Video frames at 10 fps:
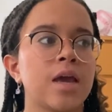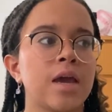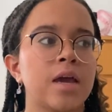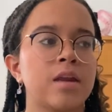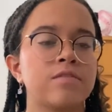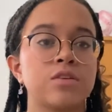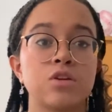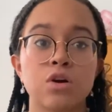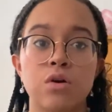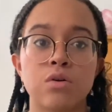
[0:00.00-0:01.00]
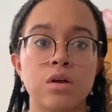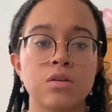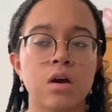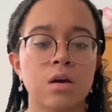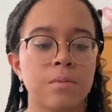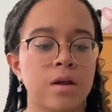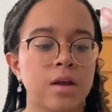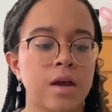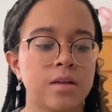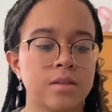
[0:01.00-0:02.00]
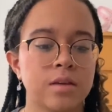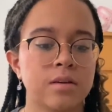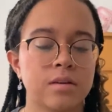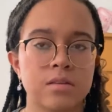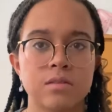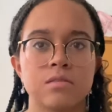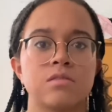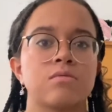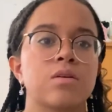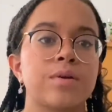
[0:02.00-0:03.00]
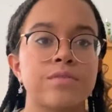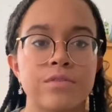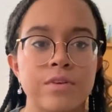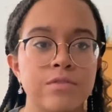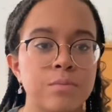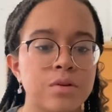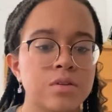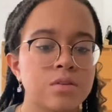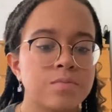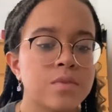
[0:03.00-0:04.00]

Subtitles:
And I've seen Dakota talk about it and like as like one of her favorite books.